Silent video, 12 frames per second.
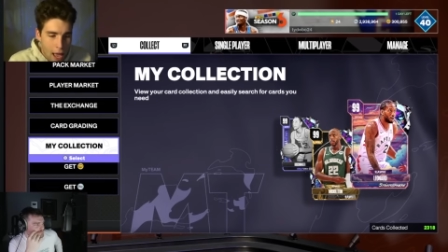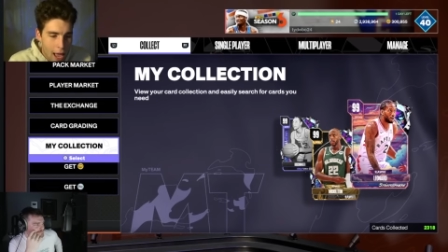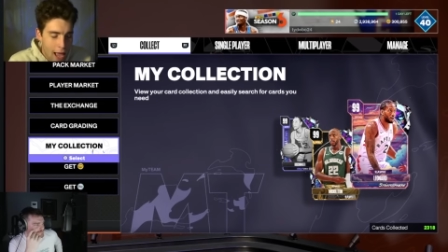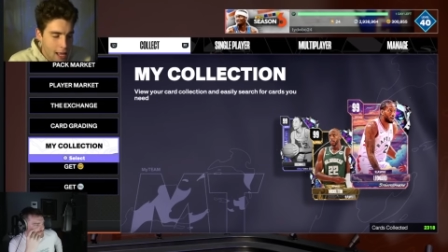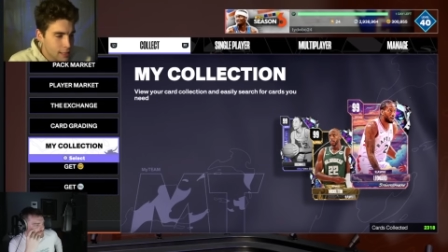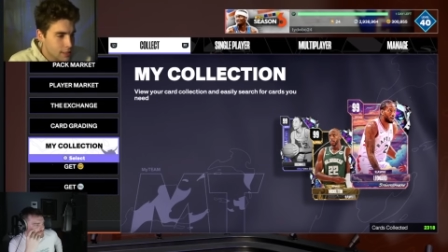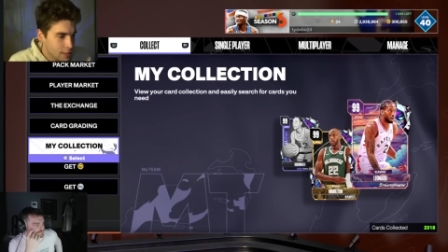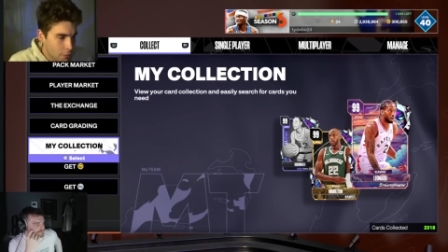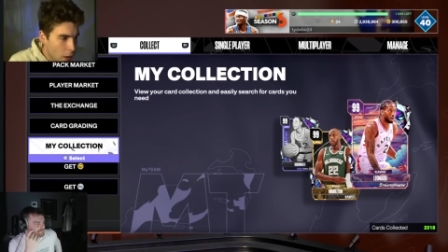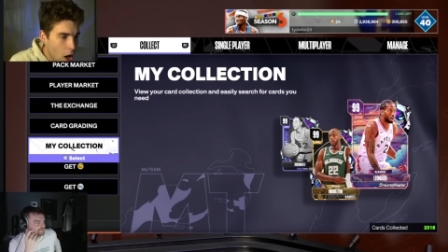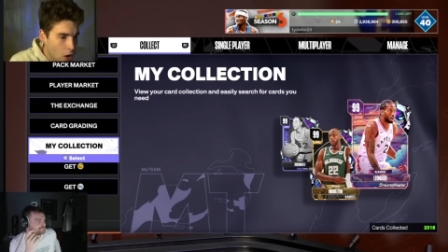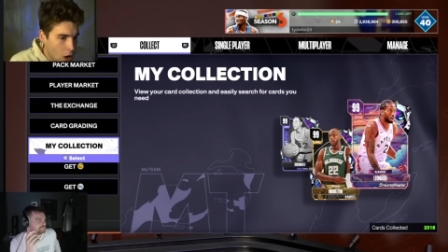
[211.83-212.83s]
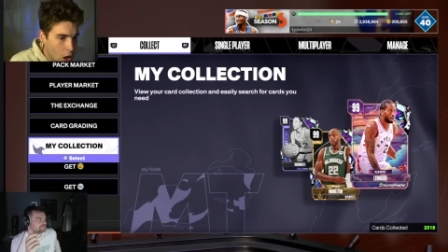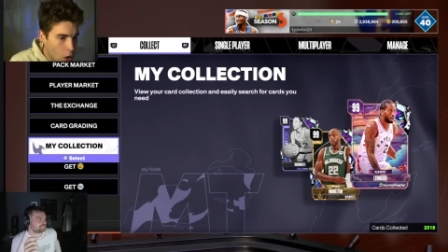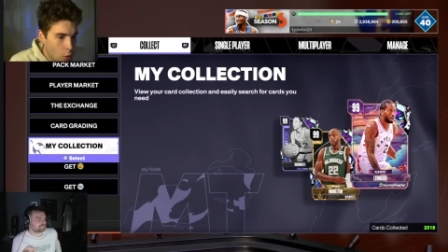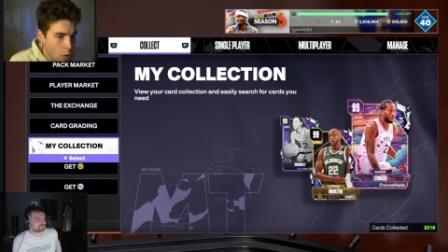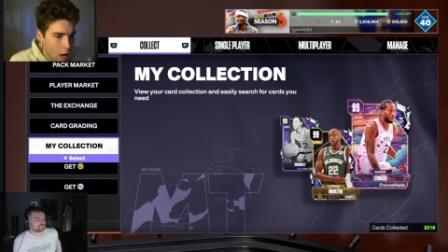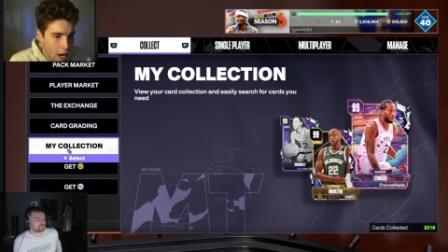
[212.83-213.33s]
And
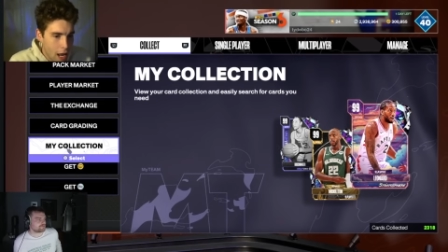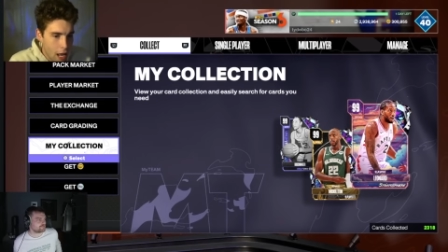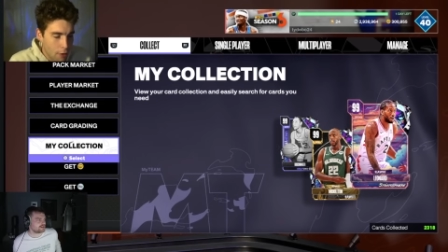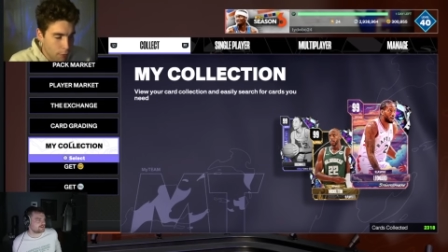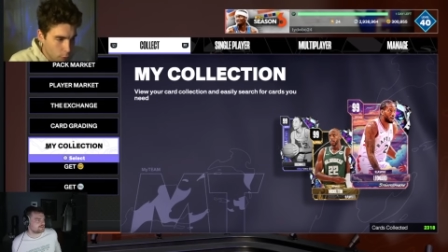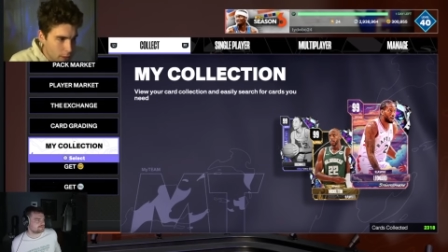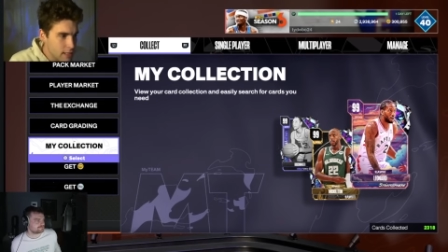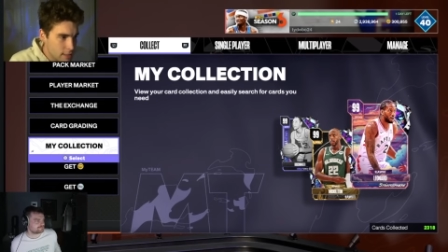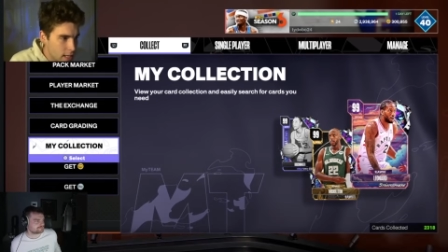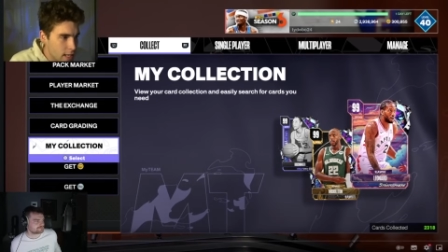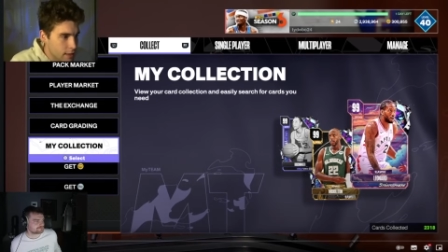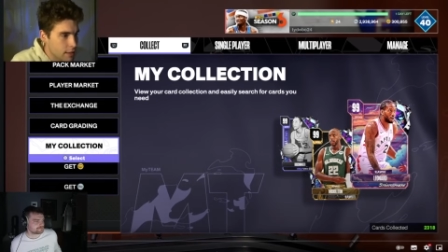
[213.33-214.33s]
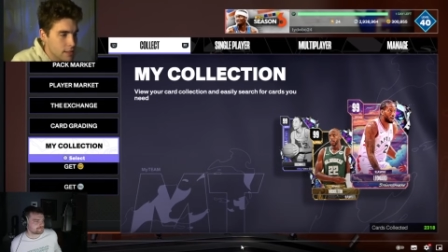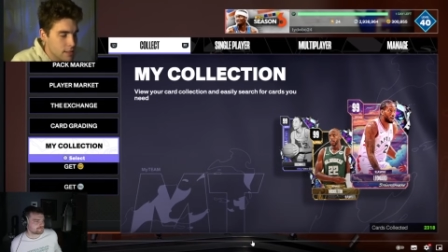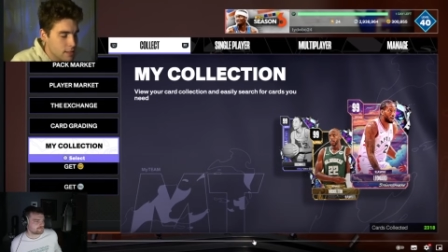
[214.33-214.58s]
tomorrow, if we see the